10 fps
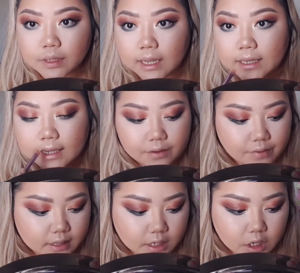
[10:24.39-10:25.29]
here. I like it
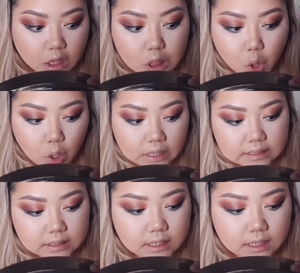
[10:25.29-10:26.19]
right there a
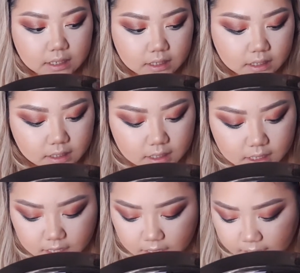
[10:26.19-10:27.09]
lot.
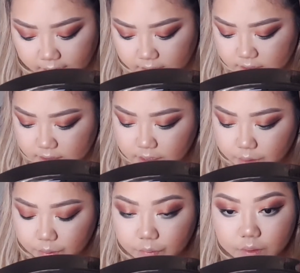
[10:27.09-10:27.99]
Okay,
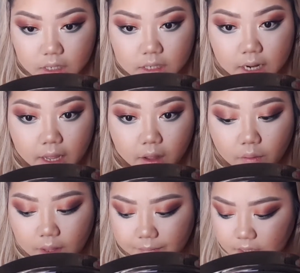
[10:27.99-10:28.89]
so
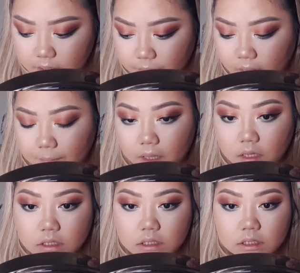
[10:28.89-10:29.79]
now I'm gonna pop
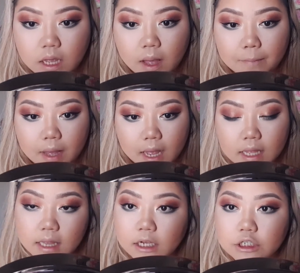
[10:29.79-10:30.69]
on some
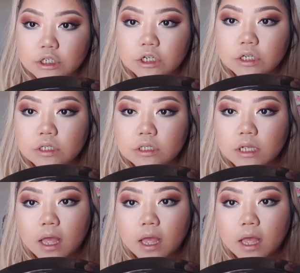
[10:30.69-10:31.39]
eyelashes.